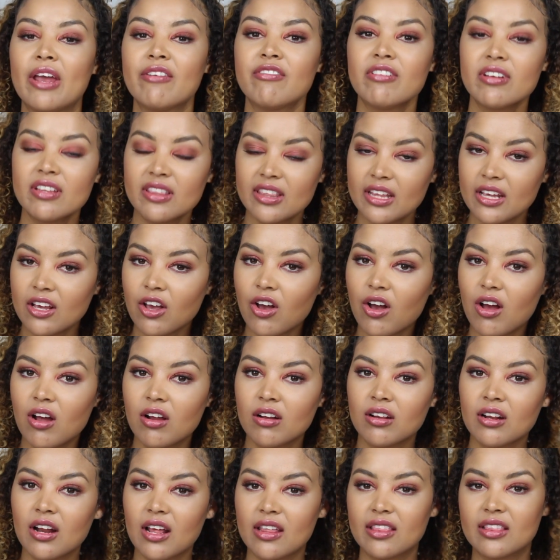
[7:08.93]
everything
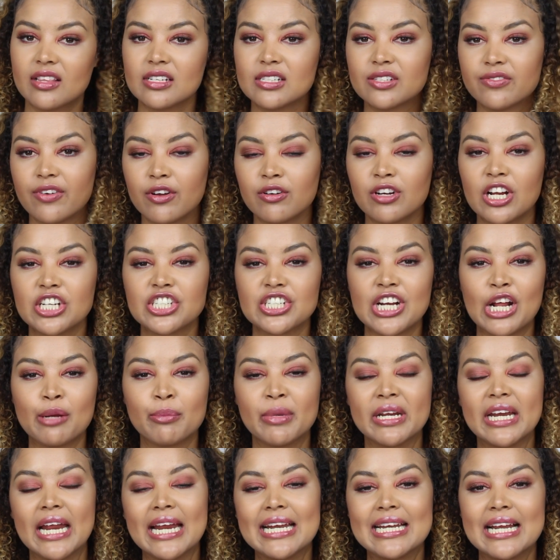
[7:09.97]
on this foundation, I
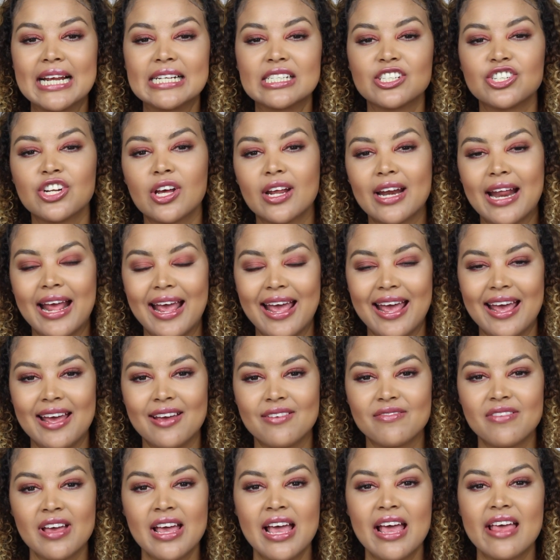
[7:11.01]
mean, it does not
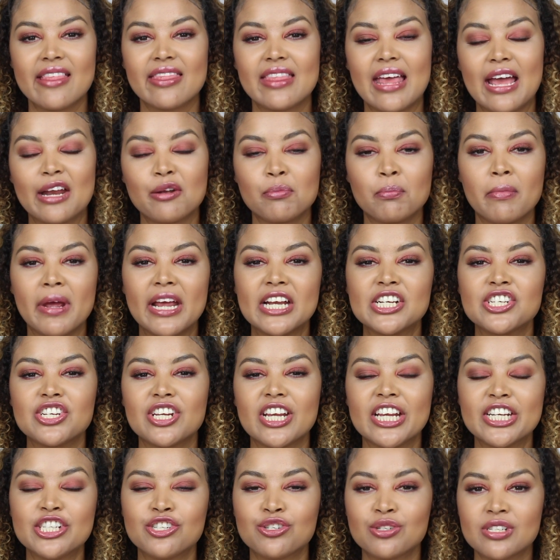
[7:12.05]
have that major
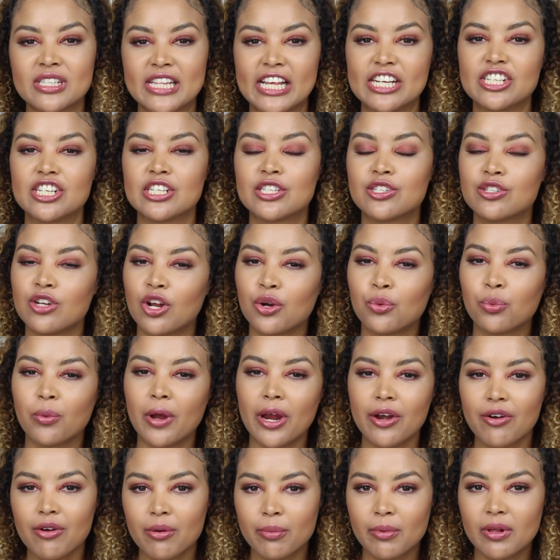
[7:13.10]
issues that it's not
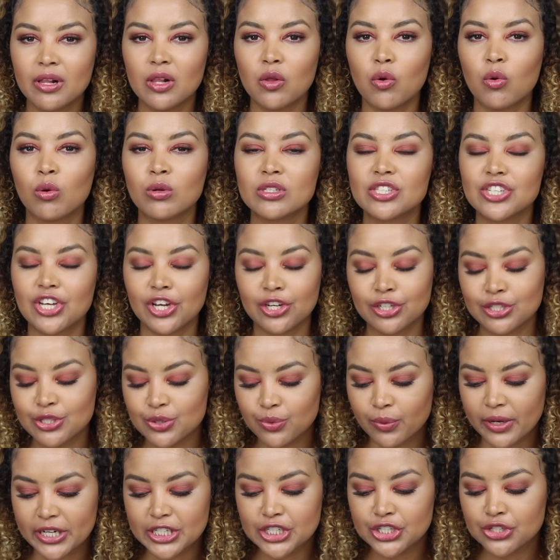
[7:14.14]
wearable or it's going to
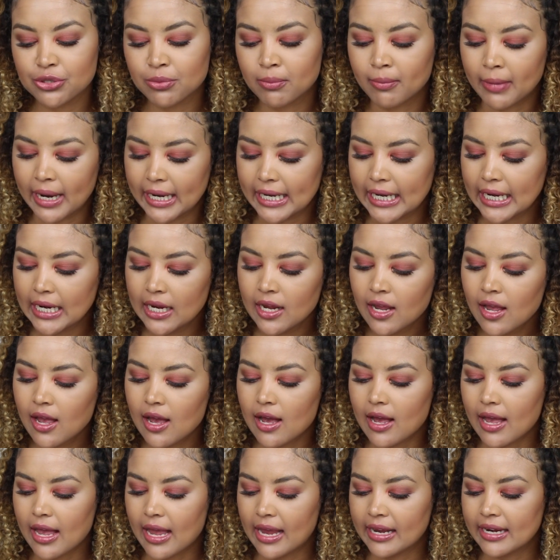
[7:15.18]
waste your money.
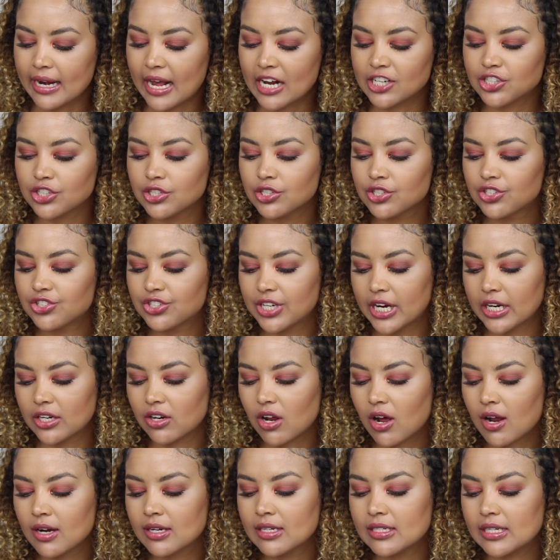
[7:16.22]
And I just checked
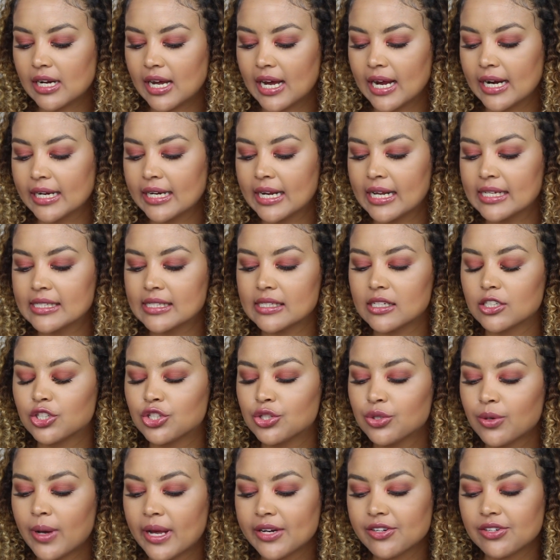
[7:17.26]
online, it's
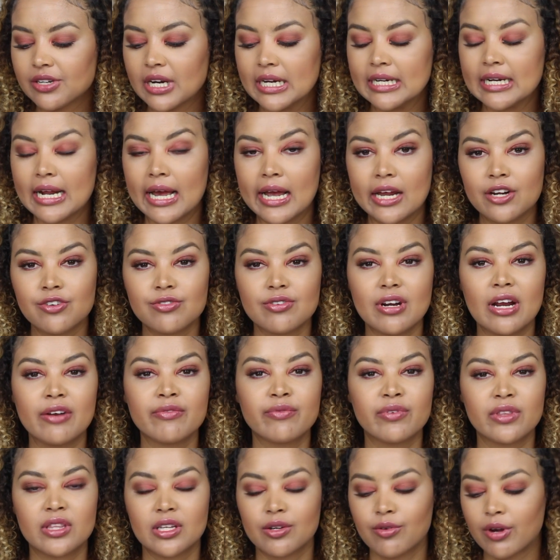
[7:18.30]
209 rand
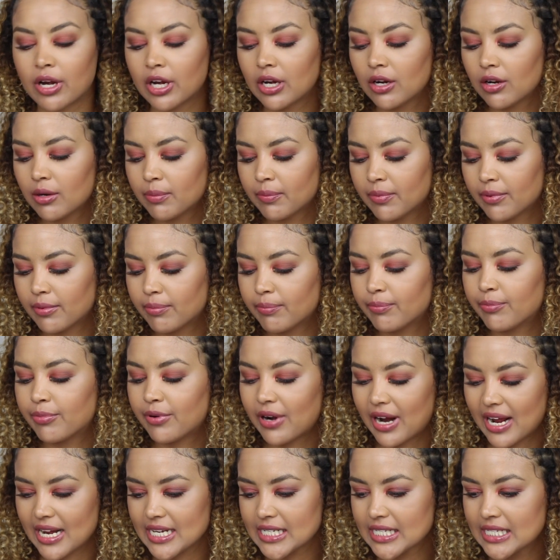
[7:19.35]
for the regular
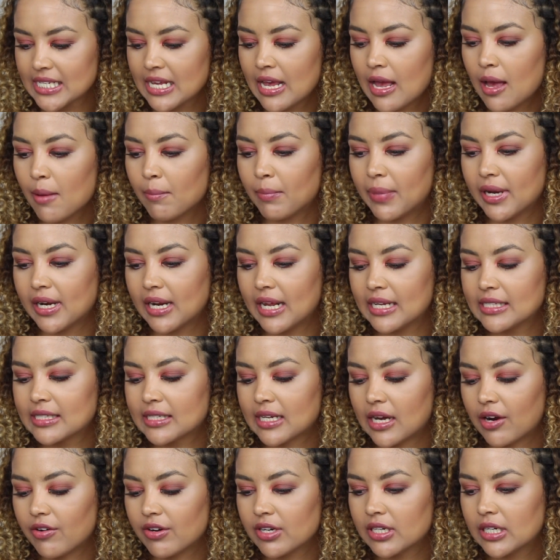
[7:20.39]
price, but it's
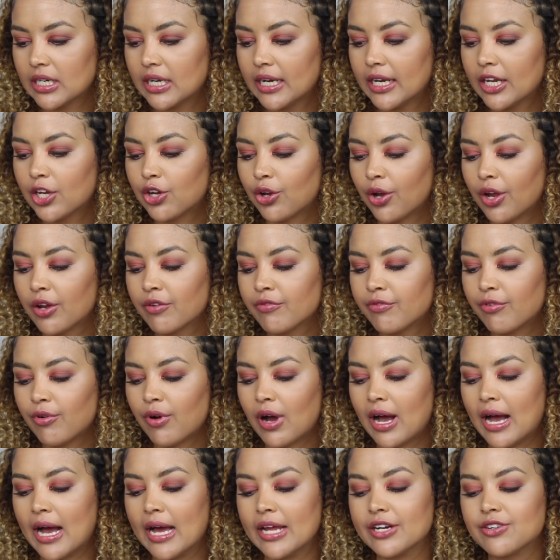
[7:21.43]
currently going for
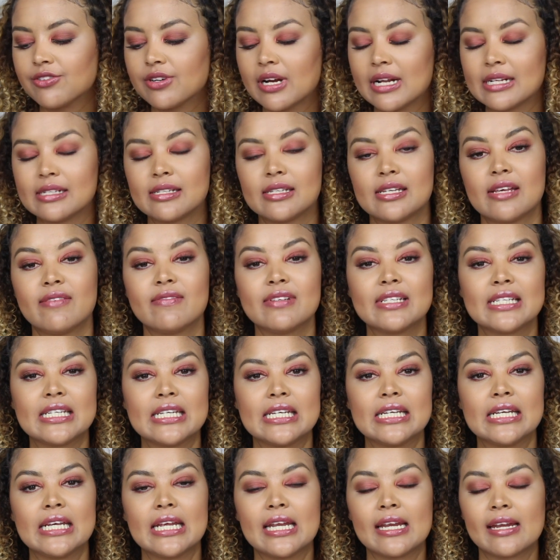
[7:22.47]

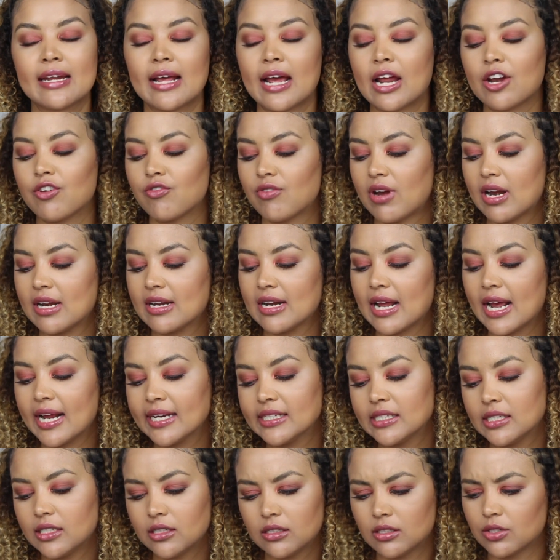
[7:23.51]
179 rand
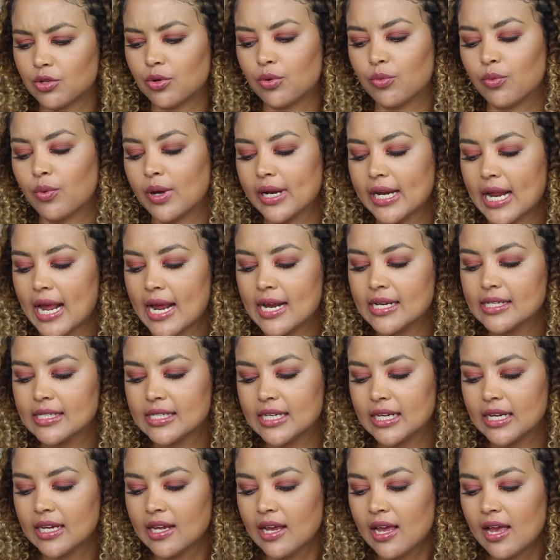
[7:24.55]
90, so
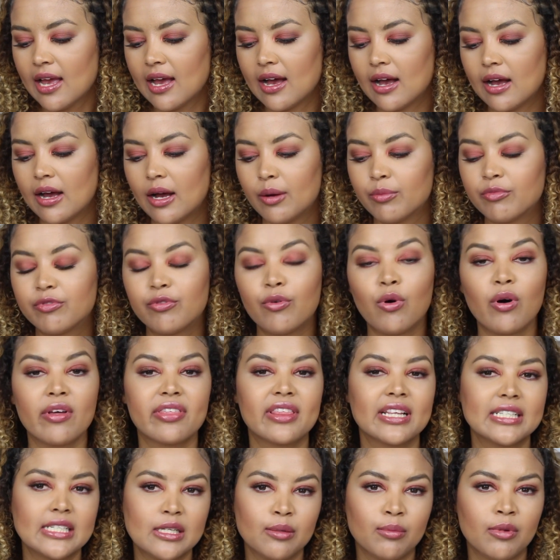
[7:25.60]
180 for a
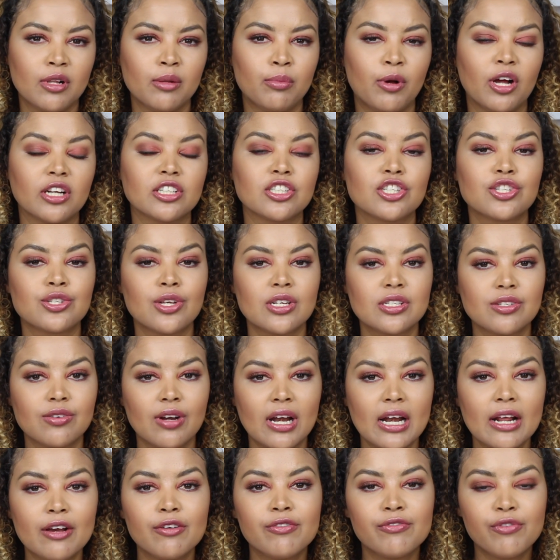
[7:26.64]
30ml bottle. So it's
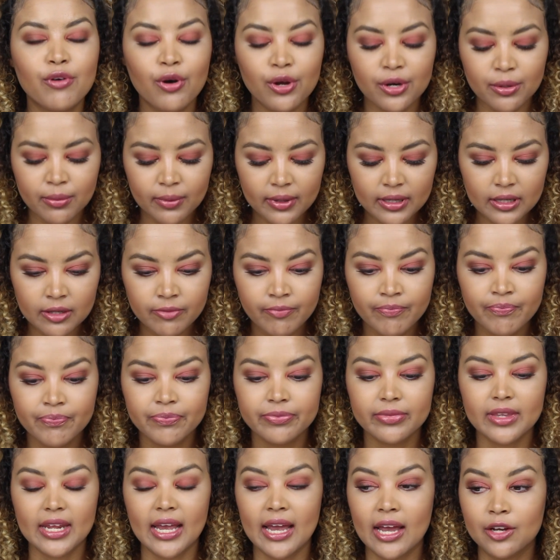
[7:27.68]
really affordable,
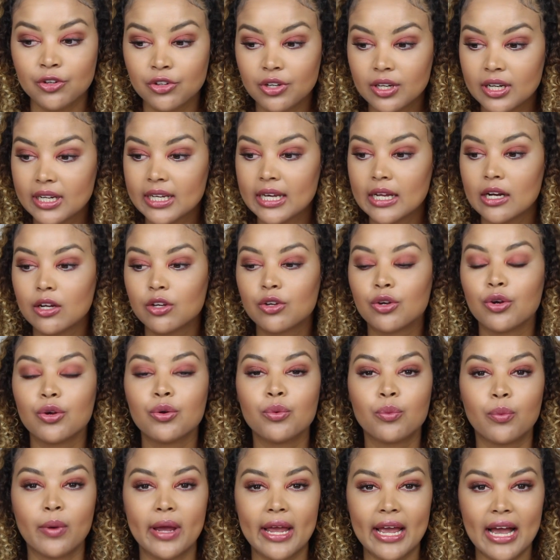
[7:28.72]
and you're going to get a
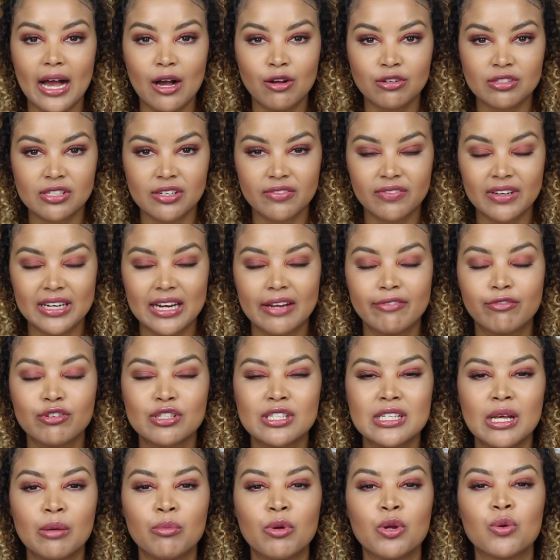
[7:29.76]
good wear out of it. If you're
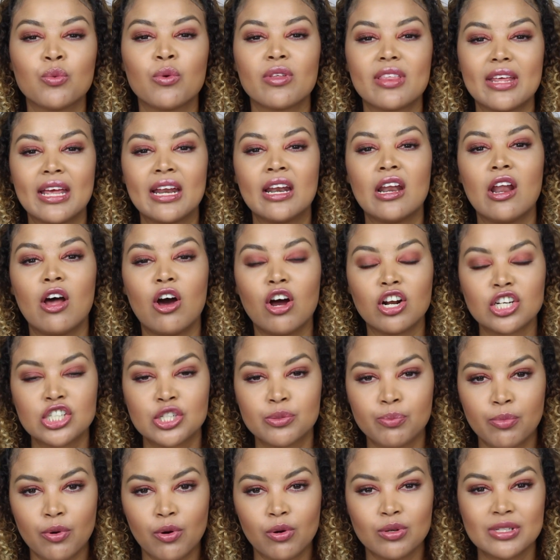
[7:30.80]
someone with
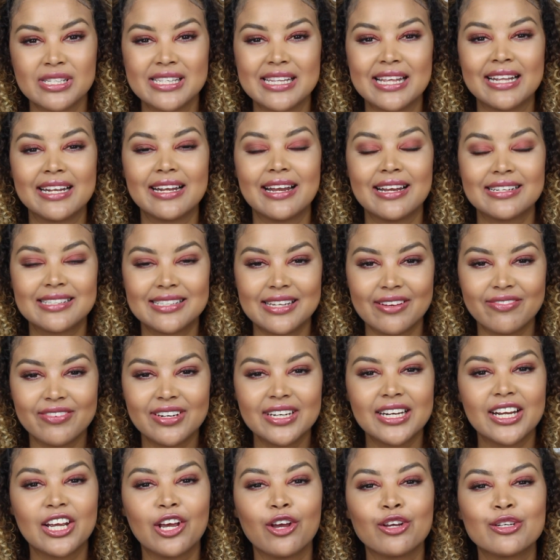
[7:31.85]
enlarged pores, then it's
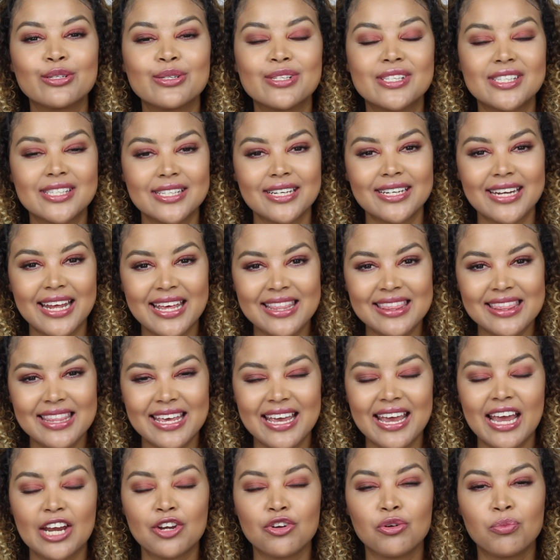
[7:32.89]
definitely going to sit in
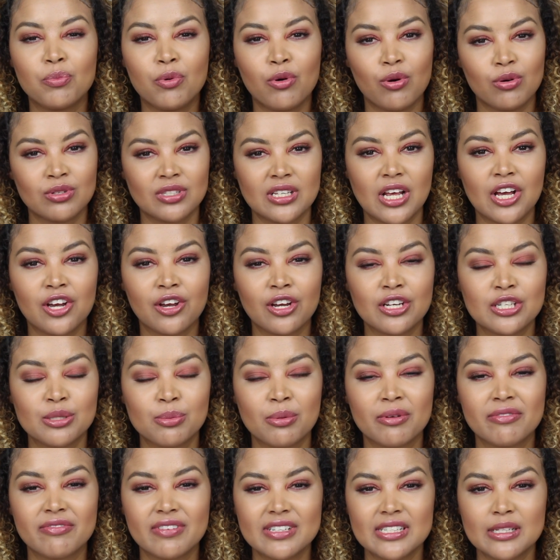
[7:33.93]
there and your pores are going to
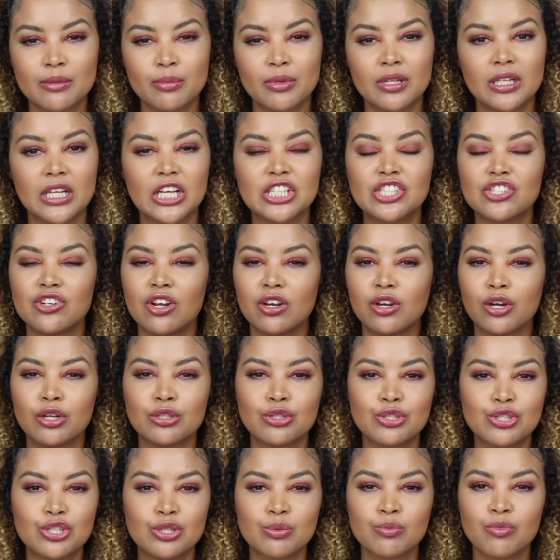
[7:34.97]
be visible. It's not going
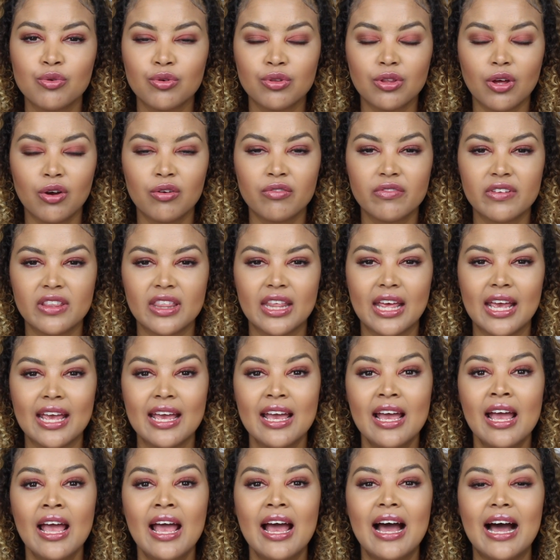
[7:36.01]
to smooth over there
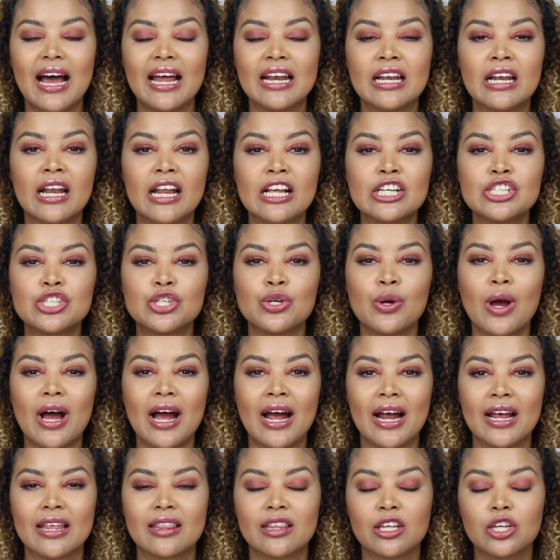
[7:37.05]
unless you're
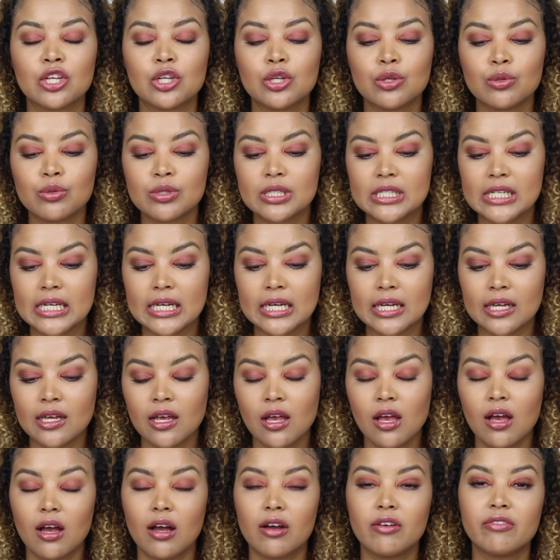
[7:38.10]
either using
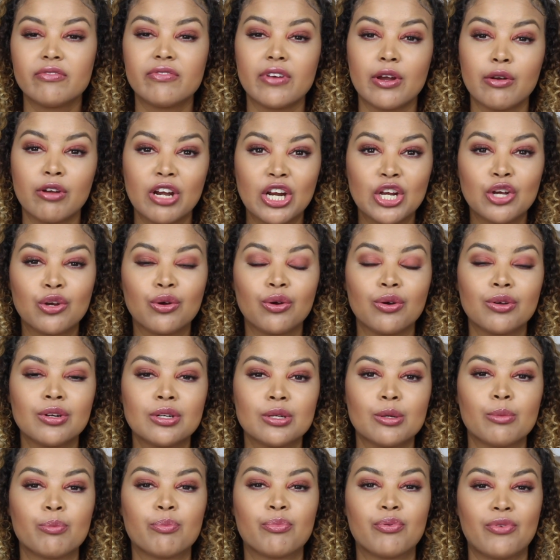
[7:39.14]
a very
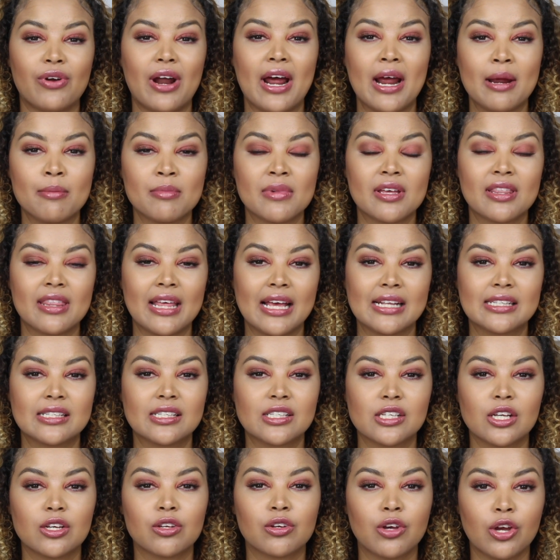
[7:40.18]
good primer
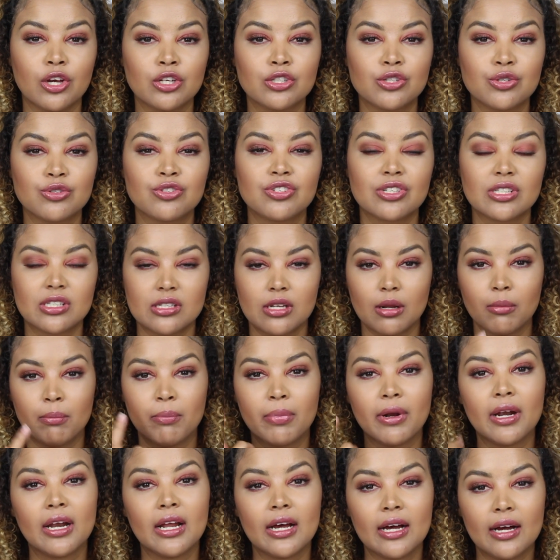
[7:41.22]
that's going to just
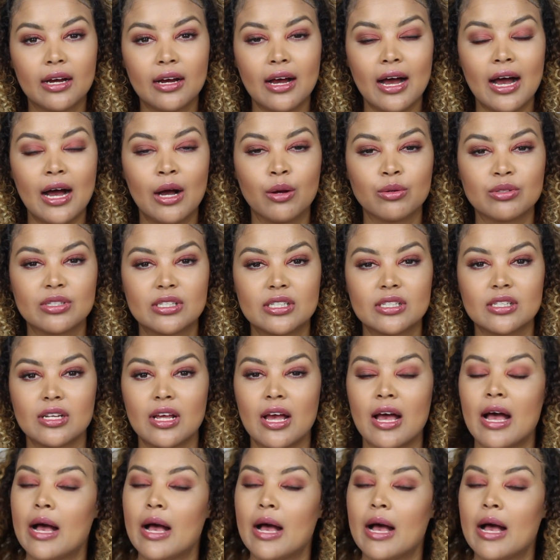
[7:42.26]
blur out